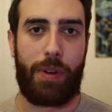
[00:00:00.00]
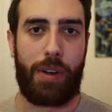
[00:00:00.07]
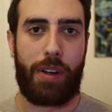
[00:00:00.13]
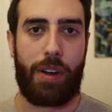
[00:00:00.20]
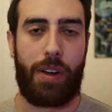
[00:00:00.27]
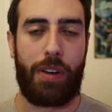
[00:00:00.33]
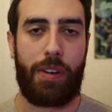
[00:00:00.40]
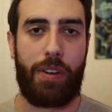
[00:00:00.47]
on
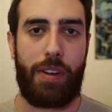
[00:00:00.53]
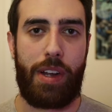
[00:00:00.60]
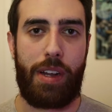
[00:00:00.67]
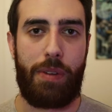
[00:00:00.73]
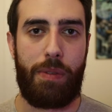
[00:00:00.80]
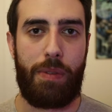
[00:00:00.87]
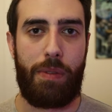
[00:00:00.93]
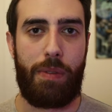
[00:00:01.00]
concrete
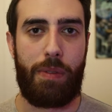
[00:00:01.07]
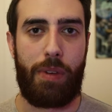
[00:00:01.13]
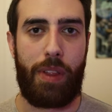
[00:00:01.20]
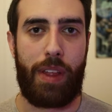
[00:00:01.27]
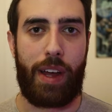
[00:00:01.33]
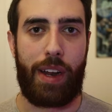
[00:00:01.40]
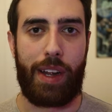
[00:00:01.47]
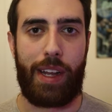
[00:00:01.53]

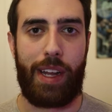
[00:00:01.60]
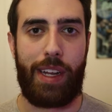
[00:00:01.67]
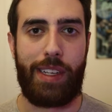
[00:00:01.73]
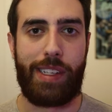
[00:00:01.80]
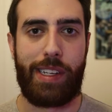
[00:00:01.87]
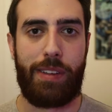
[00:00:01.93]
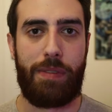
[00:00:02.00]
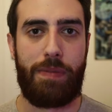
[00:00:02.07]
without a
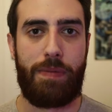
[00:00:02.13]
case.